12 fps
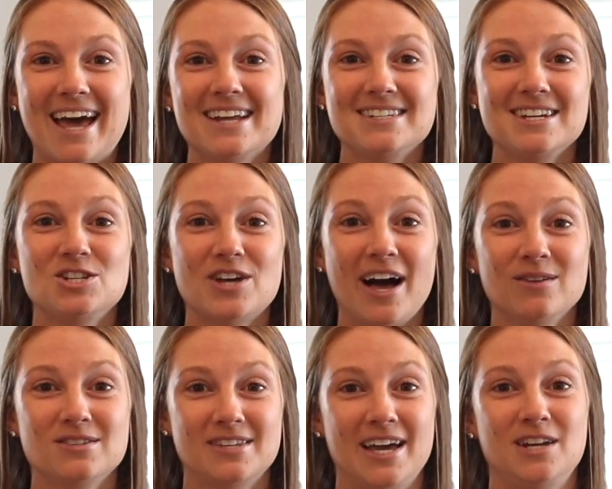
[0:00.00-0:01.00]
I teach
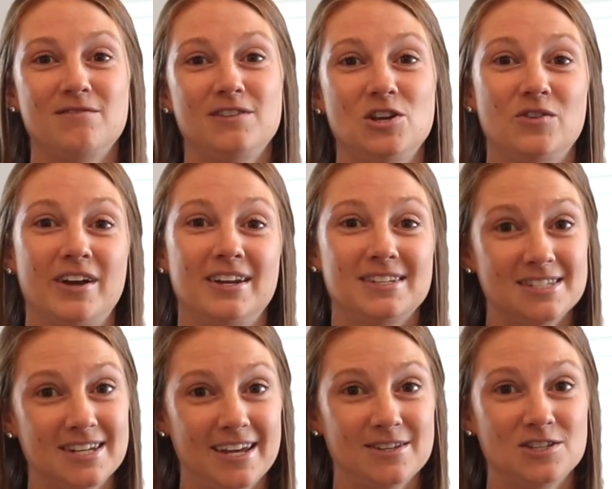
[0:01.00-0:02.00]
outside of the United
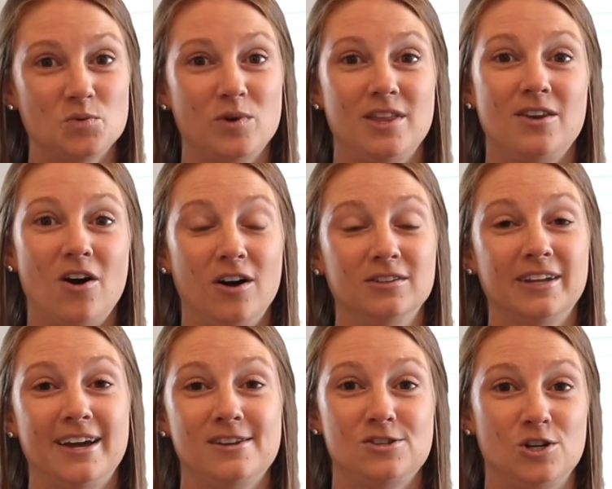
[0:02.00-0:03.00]
States with an
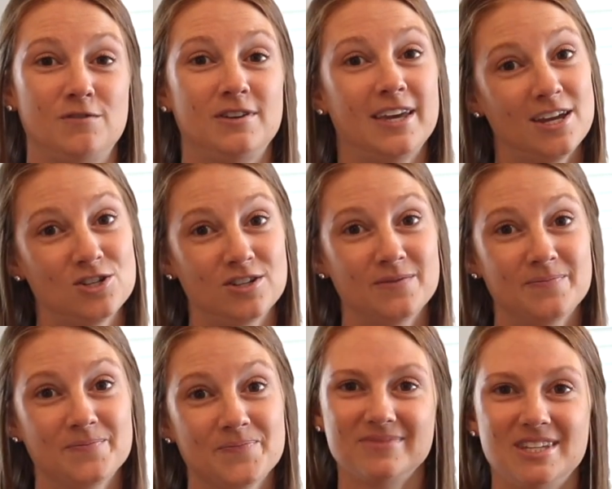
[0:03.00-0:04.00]
online certification?
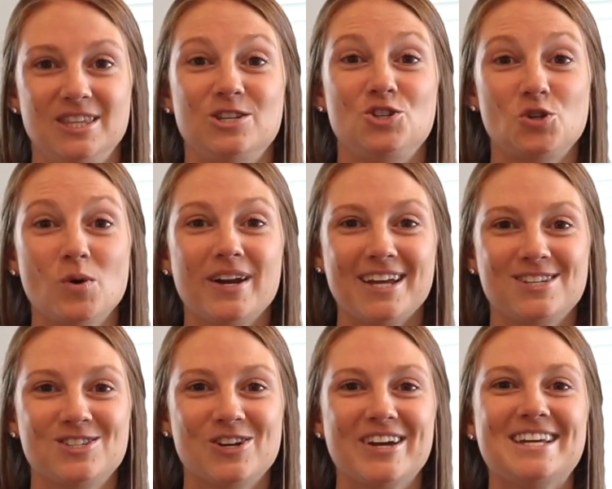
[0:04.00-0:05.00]
The short
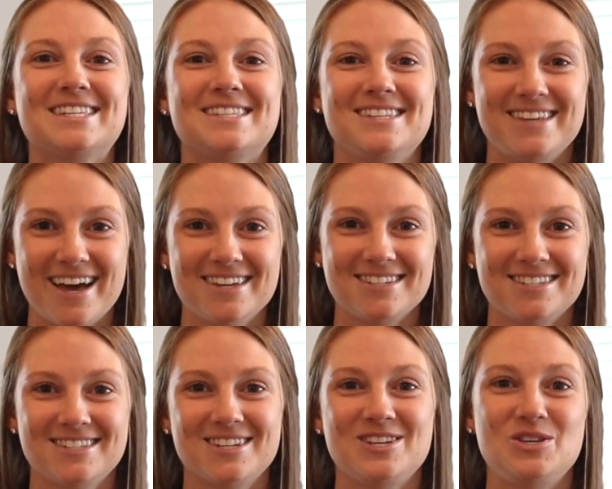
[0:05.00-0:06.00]
answer is
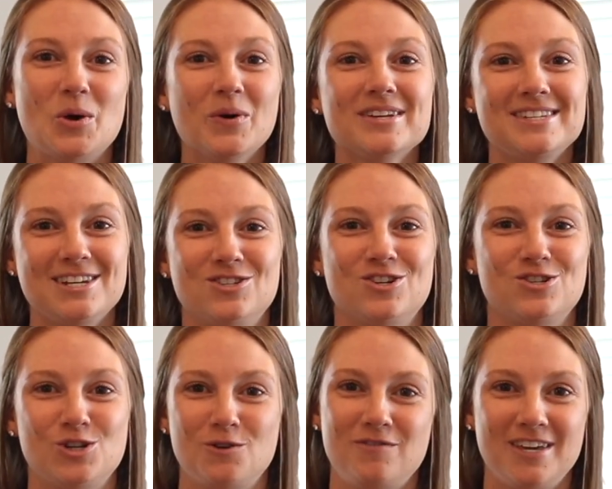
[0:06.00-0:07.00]
yes. Yoga teacher
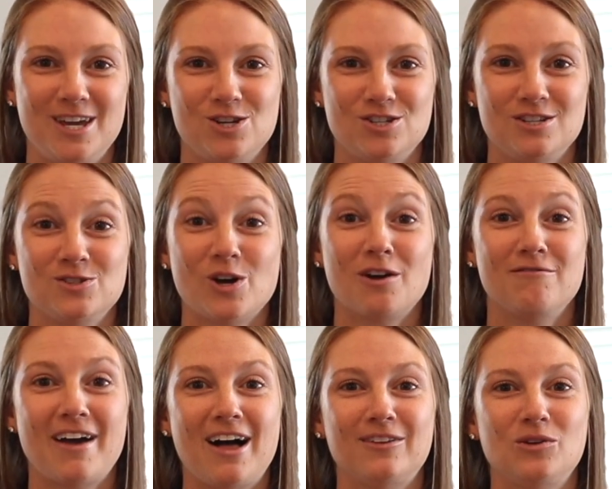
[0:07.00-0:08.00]
certifications are
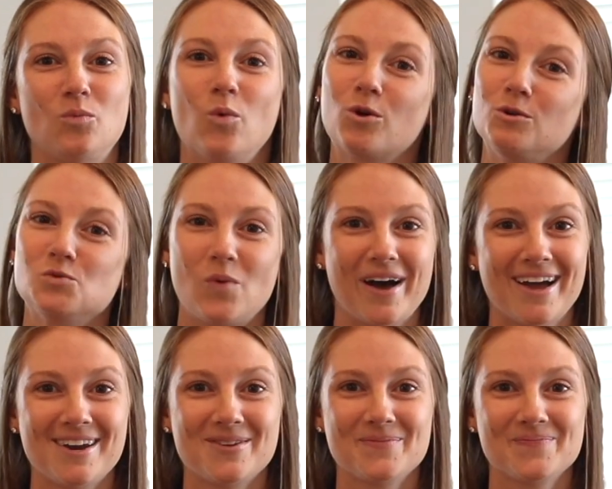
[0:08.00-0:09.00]
valid
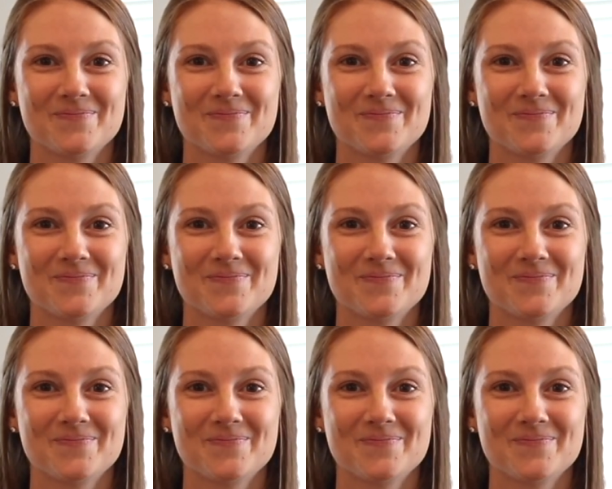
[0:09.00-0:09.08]
worldwide.